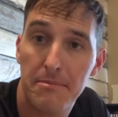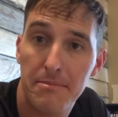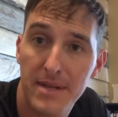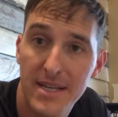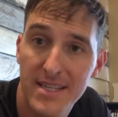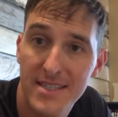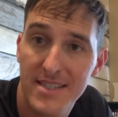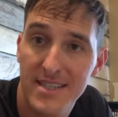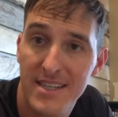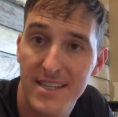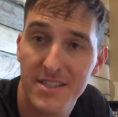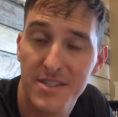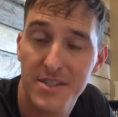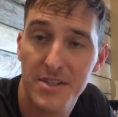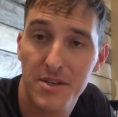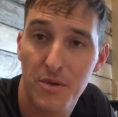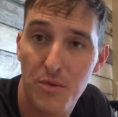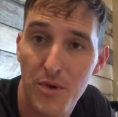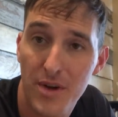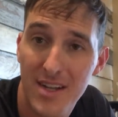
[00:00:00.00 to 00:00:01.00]

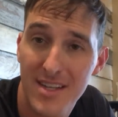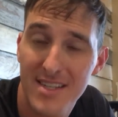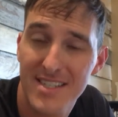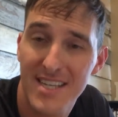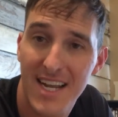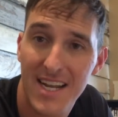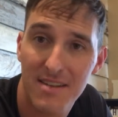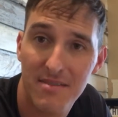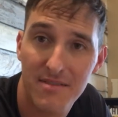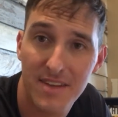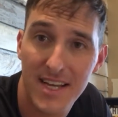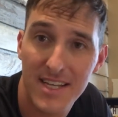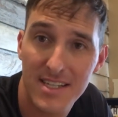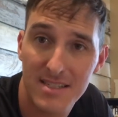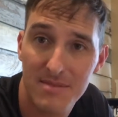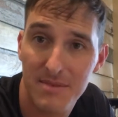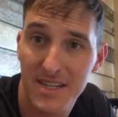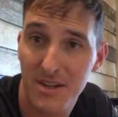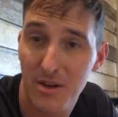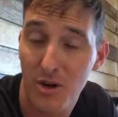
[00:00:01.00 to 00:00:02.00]
business, real estate
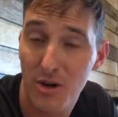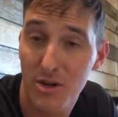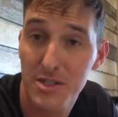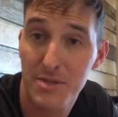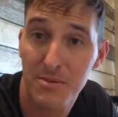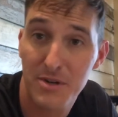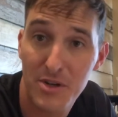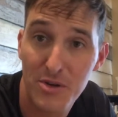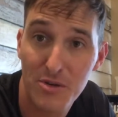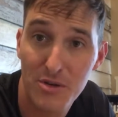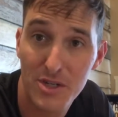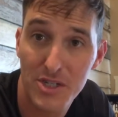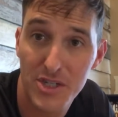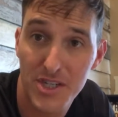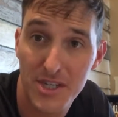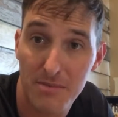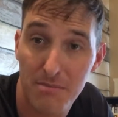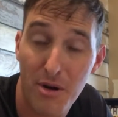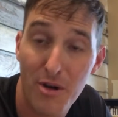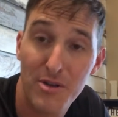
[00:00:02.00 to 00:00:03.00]
investment,
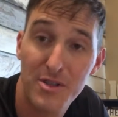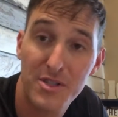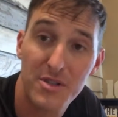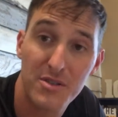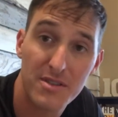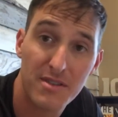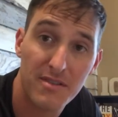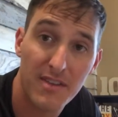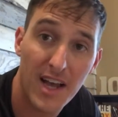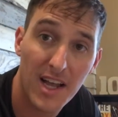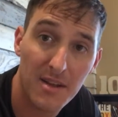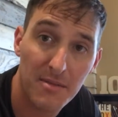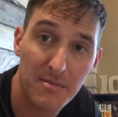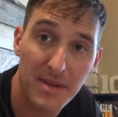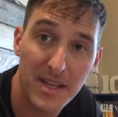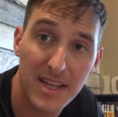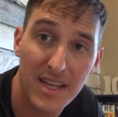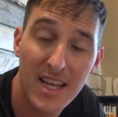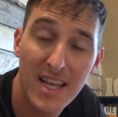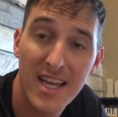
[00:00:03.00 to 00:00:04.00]
entrepreneurship, personal
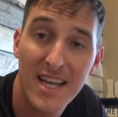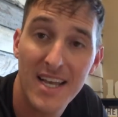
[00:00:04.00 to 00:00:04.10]
development.